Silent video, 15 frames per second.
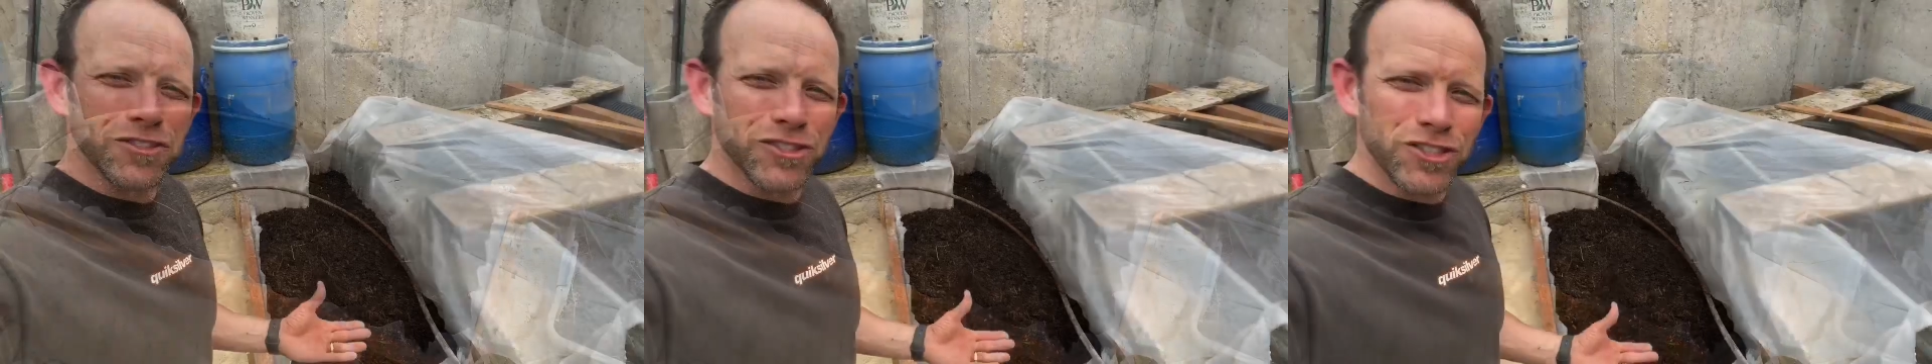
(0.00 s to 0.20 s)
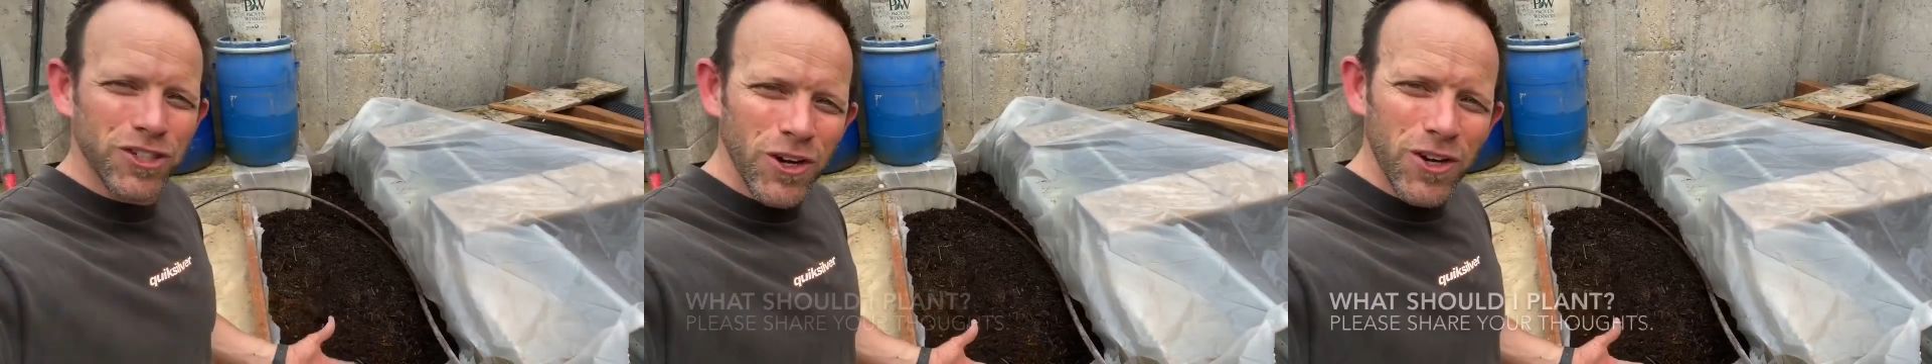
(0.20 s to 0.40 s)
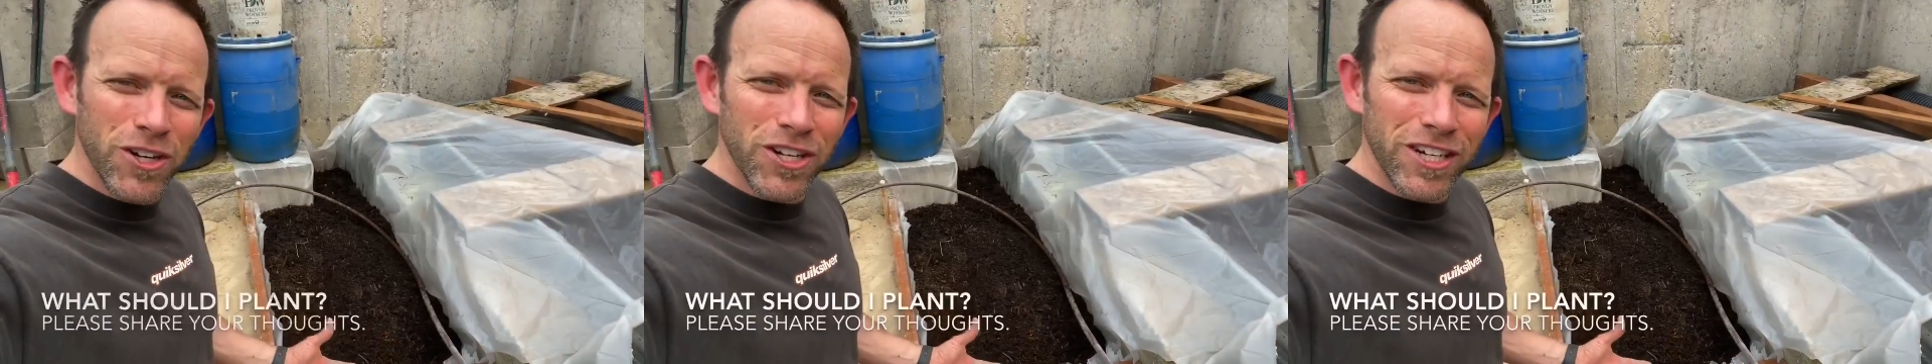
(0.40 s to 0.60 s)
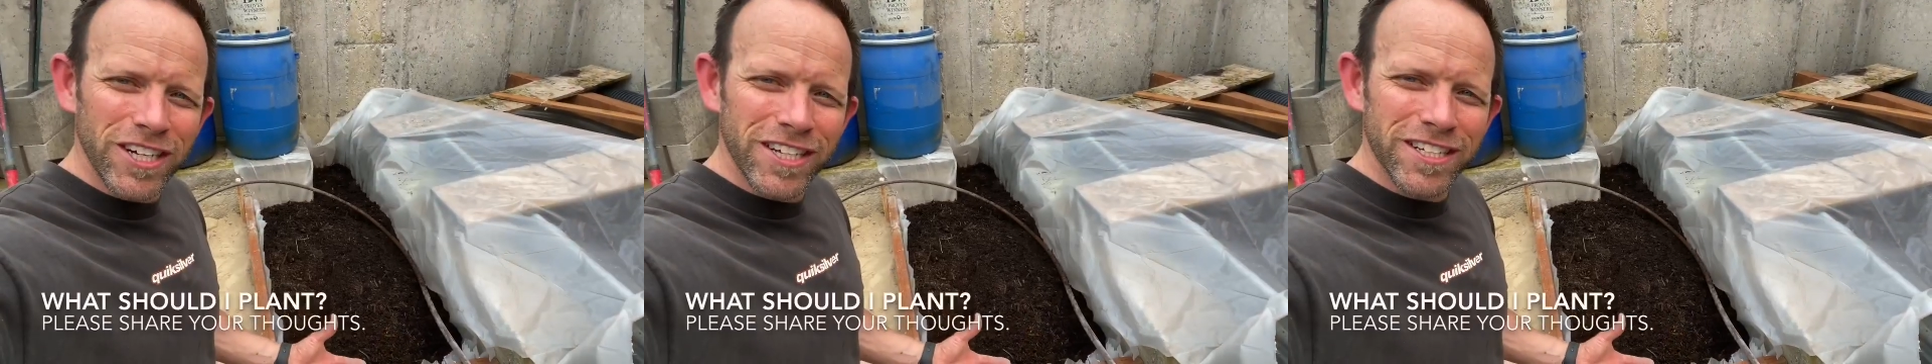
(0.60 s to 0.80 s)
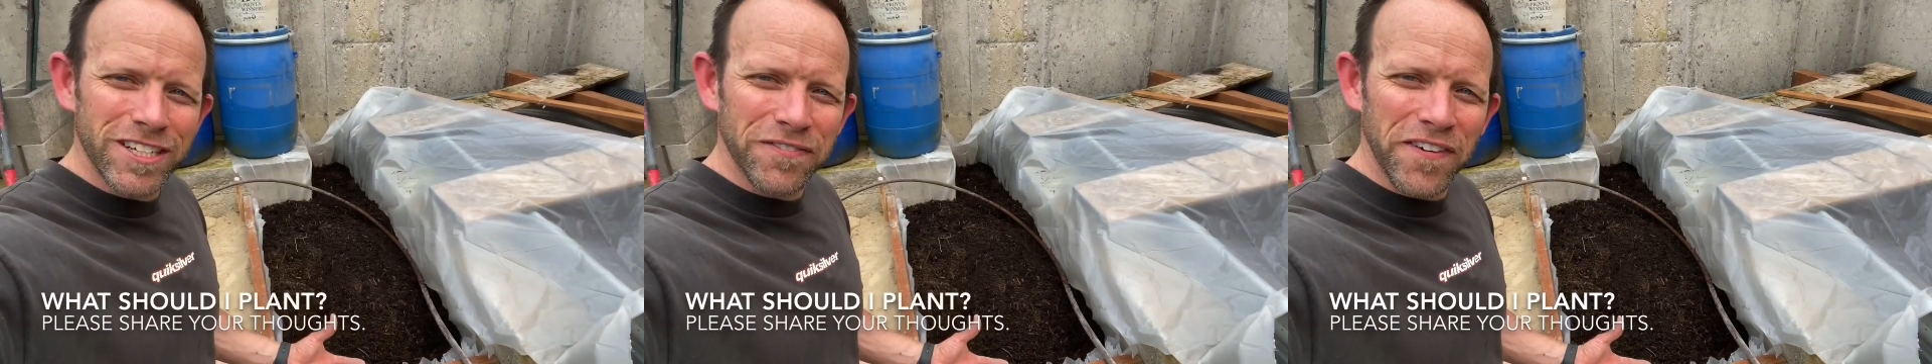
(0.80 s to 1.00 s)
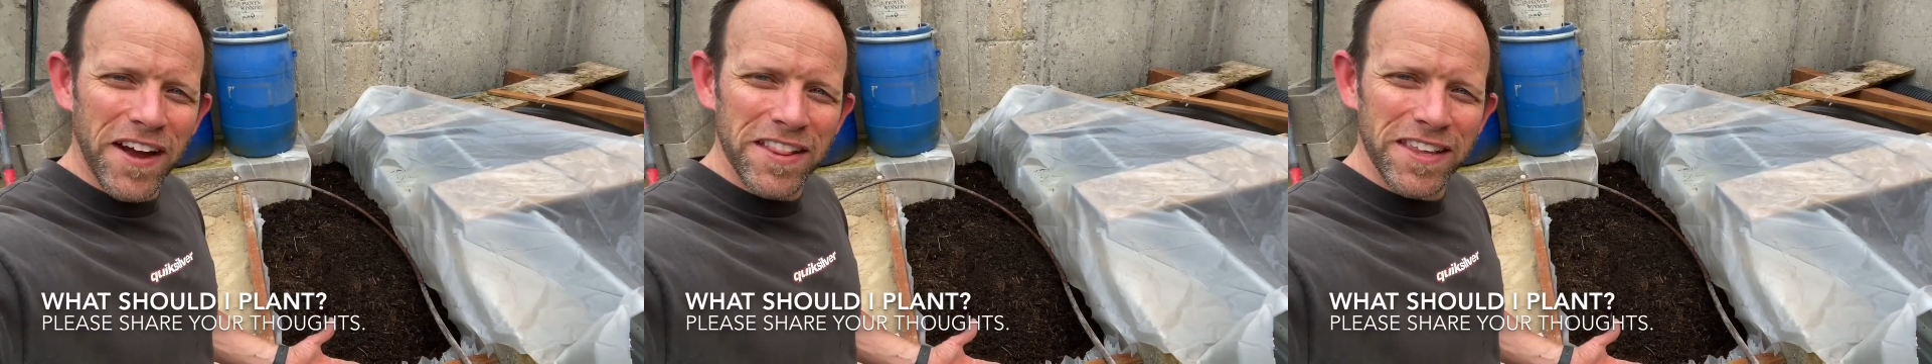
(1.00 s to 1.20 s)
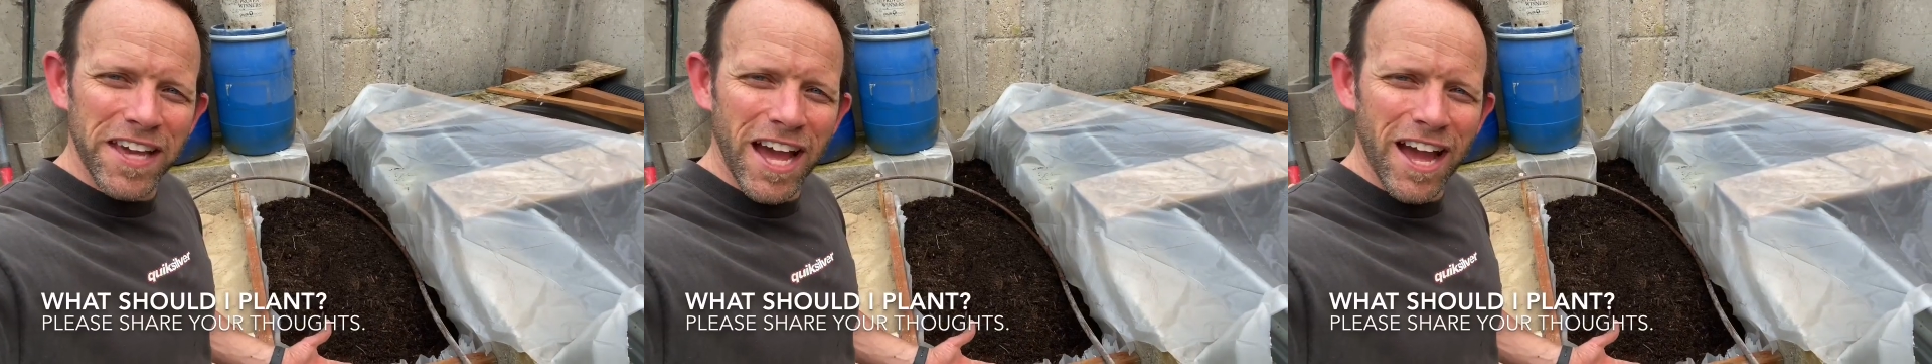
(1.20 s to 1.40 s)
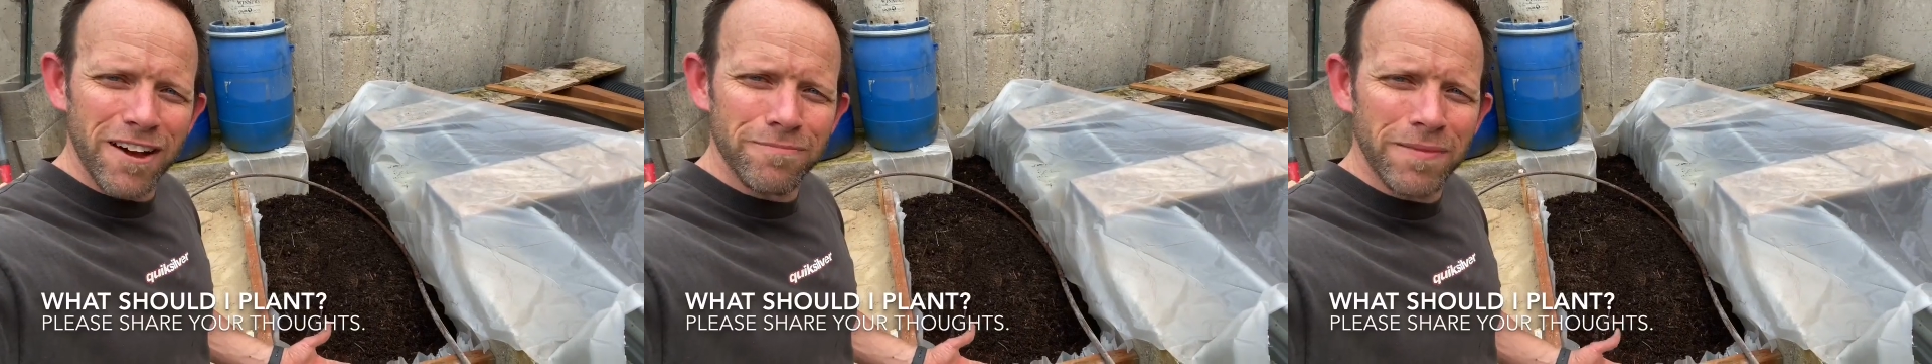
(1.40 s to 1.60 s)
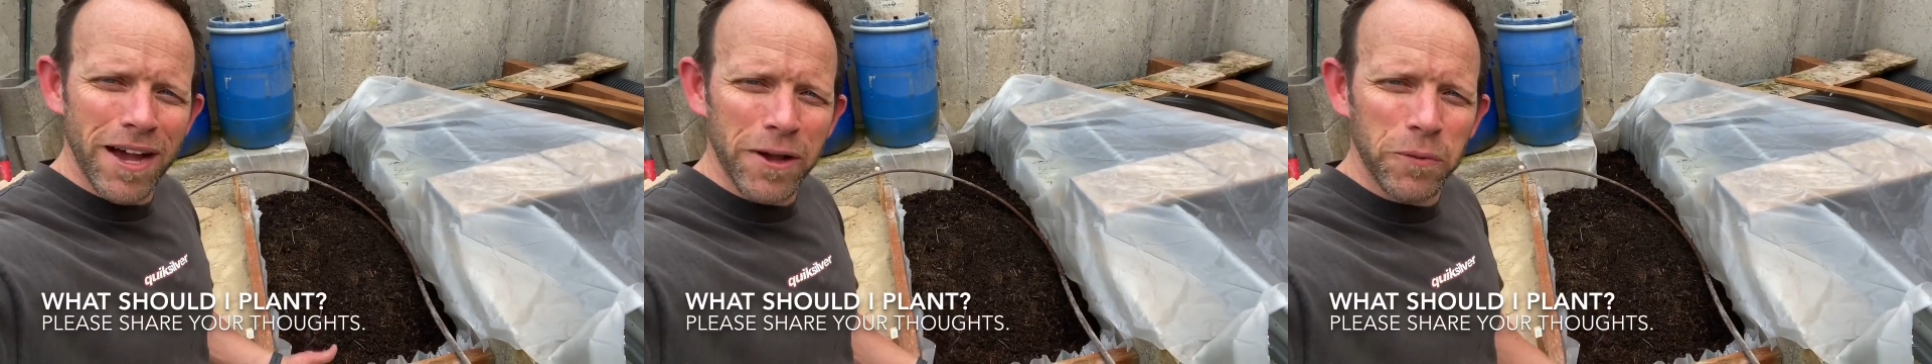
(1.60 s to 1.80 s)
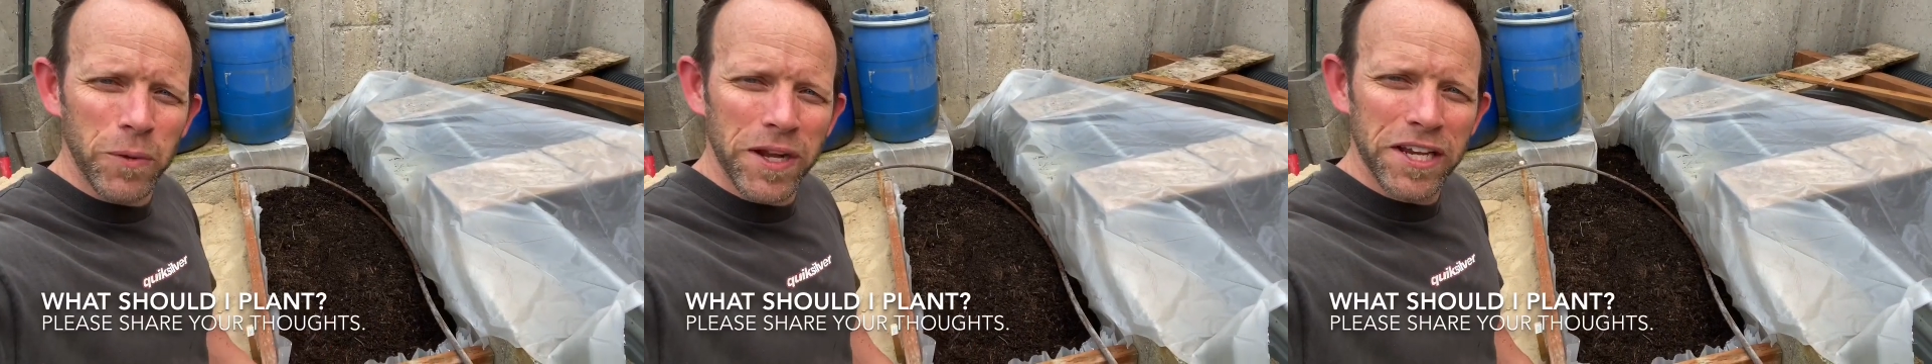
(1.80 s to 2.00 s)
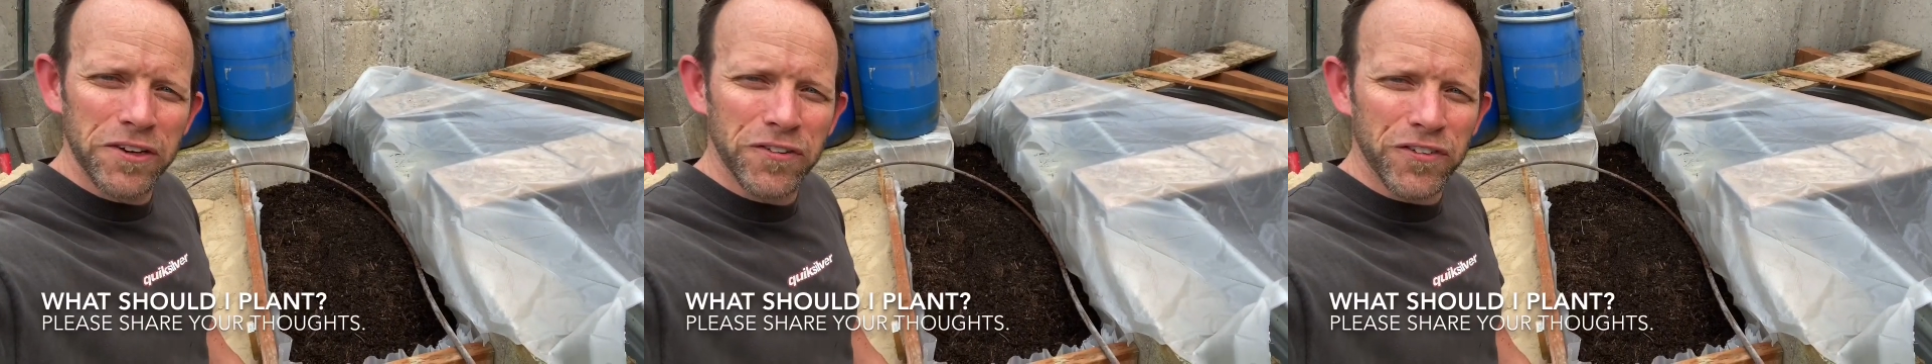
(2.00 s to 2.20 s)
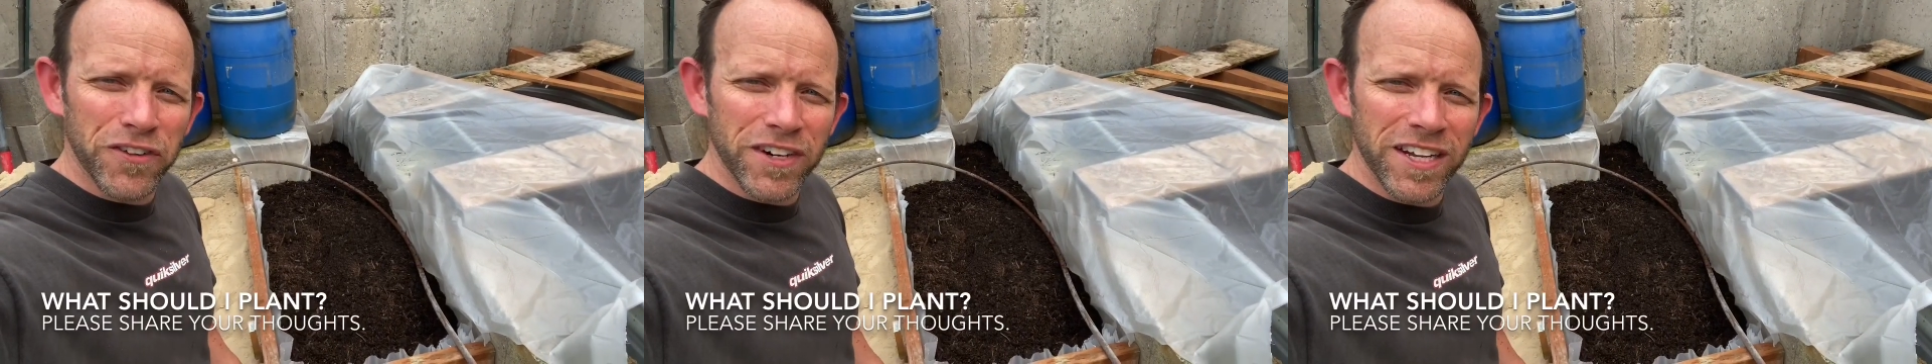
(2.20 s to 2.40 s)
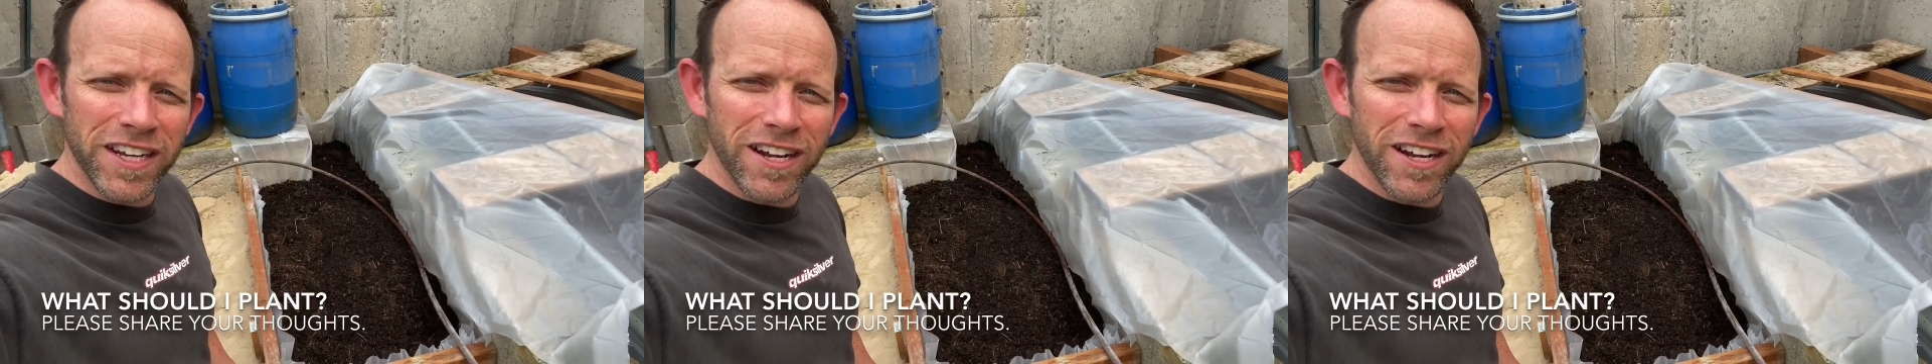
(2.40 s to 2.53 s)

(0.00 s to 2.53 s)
so good to finally have my weed-free